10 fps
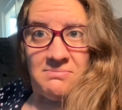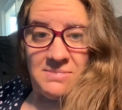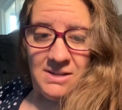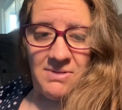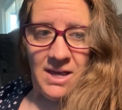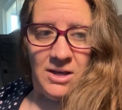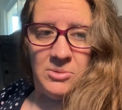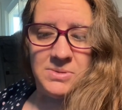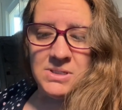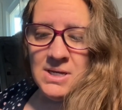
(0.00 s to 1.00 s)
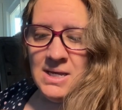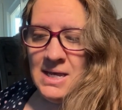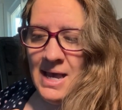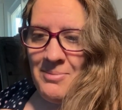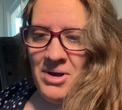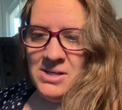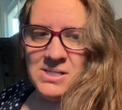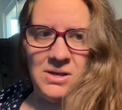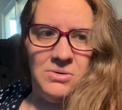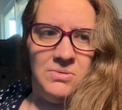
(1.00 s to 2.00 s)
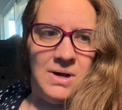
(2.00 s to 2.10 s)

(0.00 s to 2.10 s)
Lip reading: see if that helps. I'm also